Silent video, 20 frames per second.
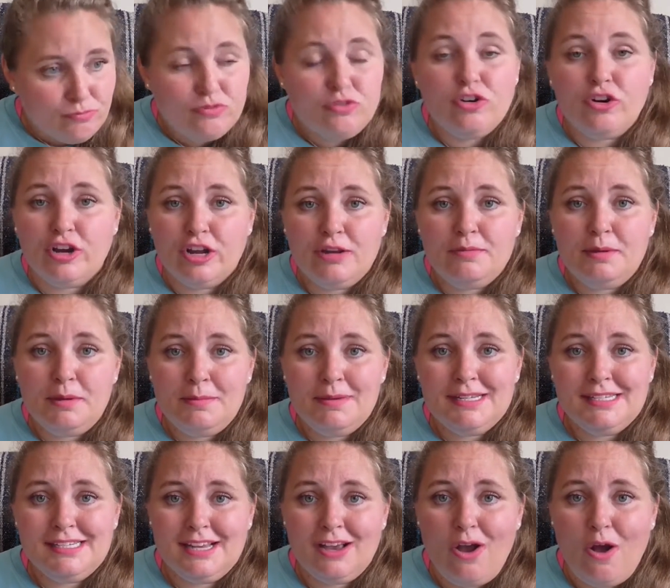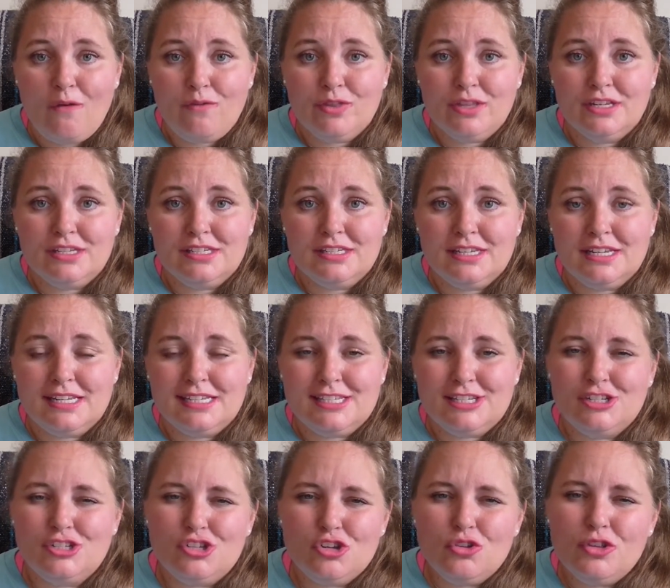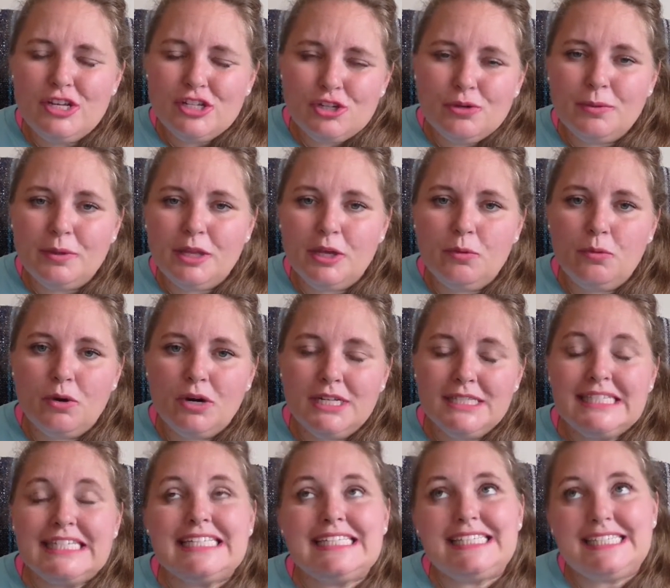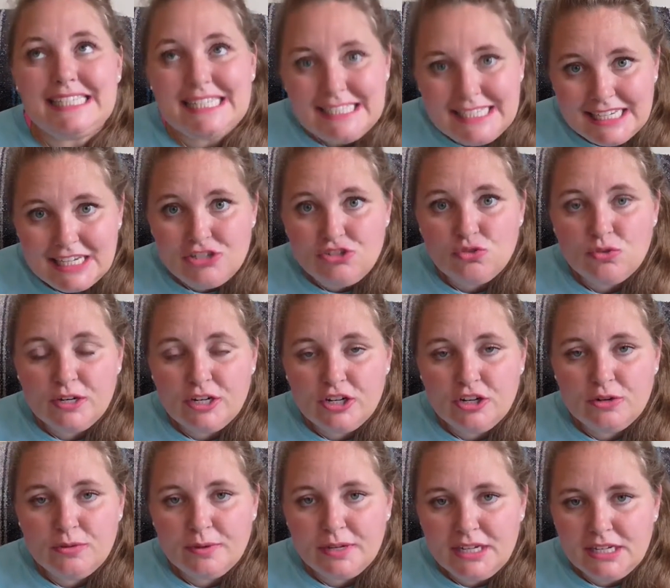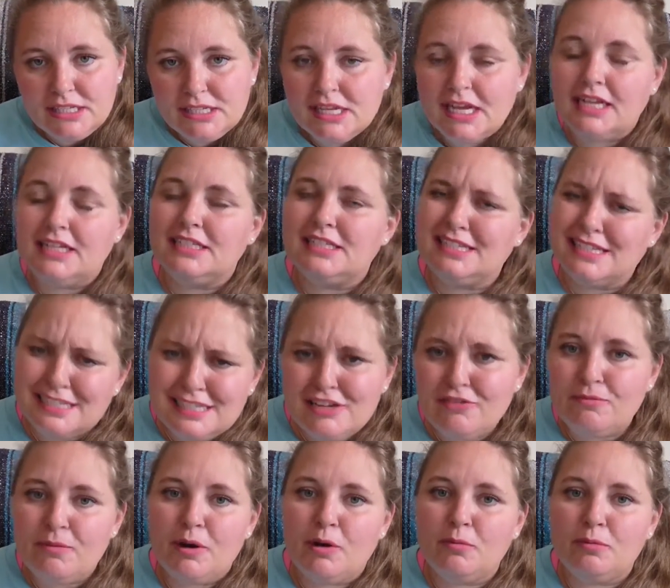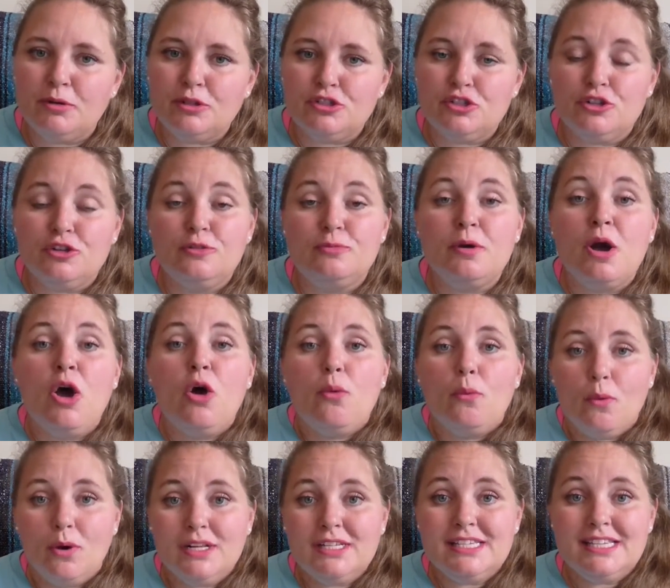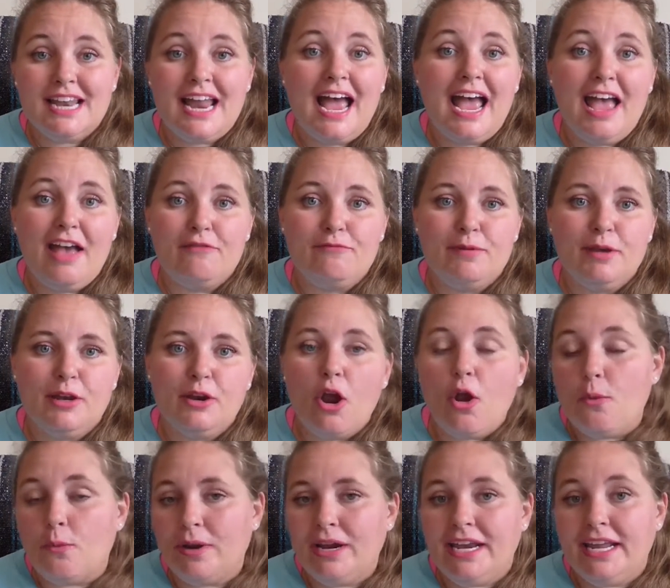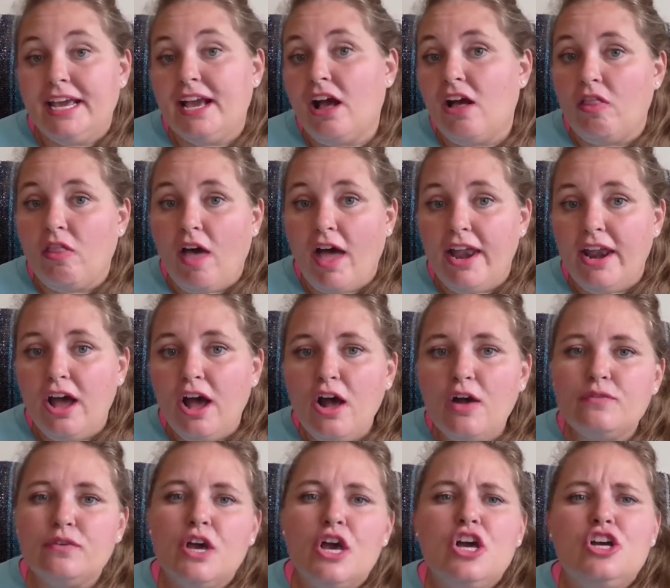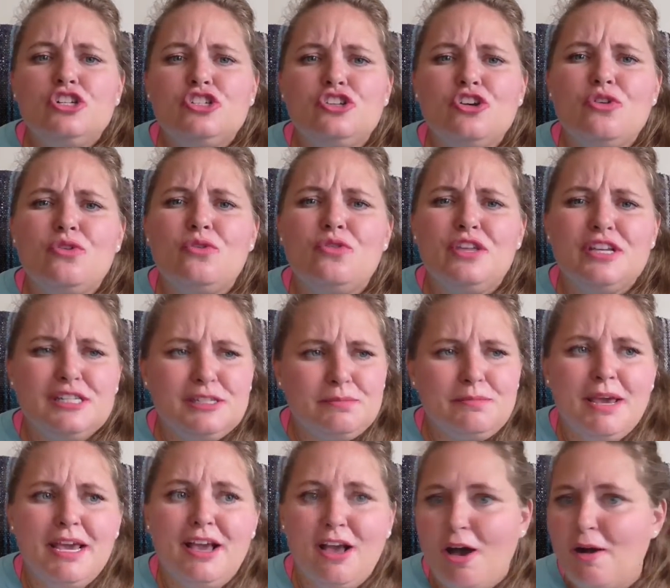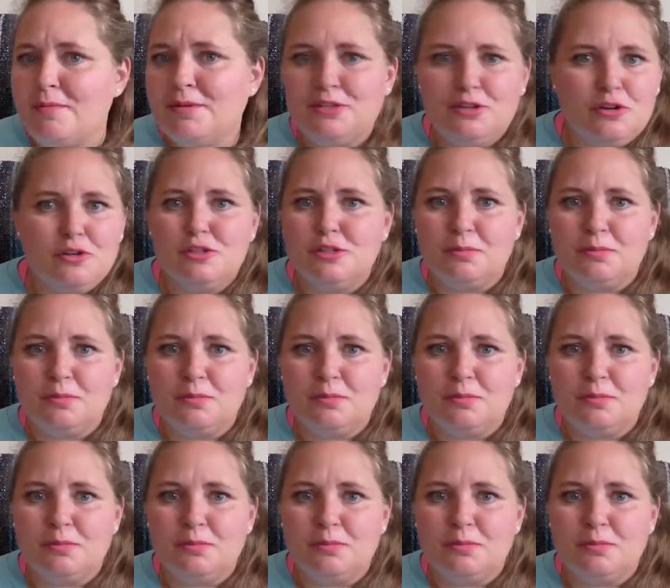they're gonna be missing off of this list. So these are really ones, since I joined Goodreads and since I've been on BookTube, ones that I have been reading a lot of. So this may come as no